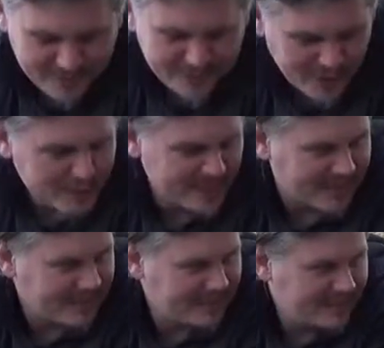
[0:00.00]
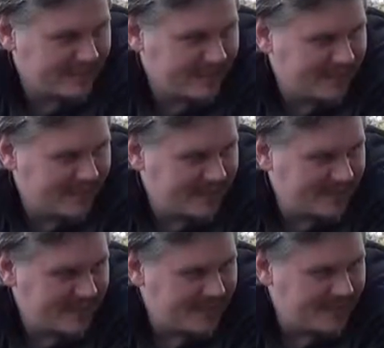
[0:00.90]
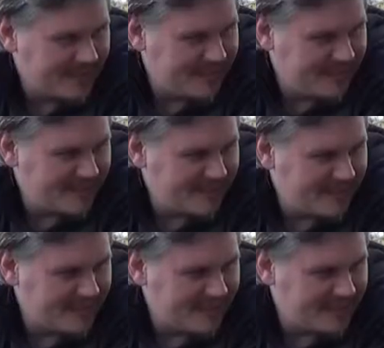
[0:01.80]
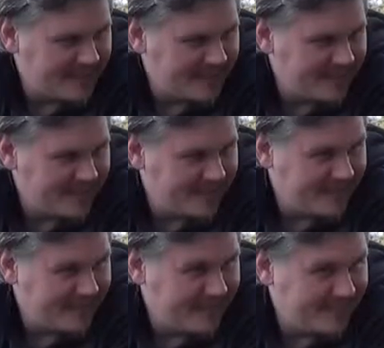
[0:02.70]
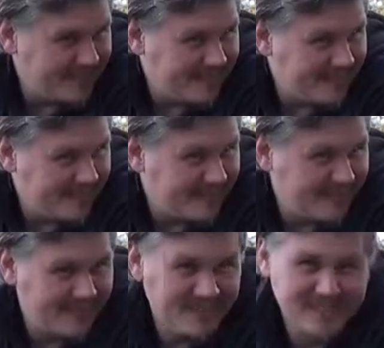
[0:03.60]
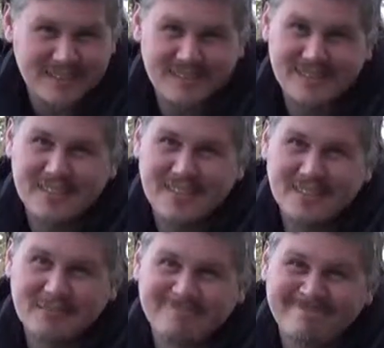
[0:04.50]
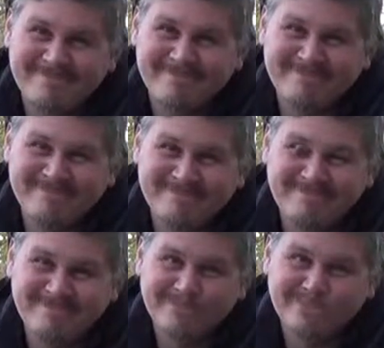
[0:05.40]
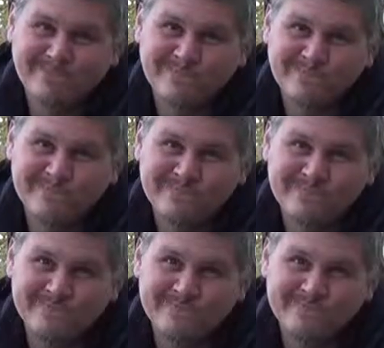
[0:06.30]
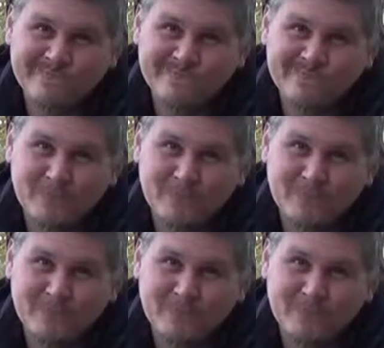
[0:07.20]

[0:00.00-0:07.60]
(silent)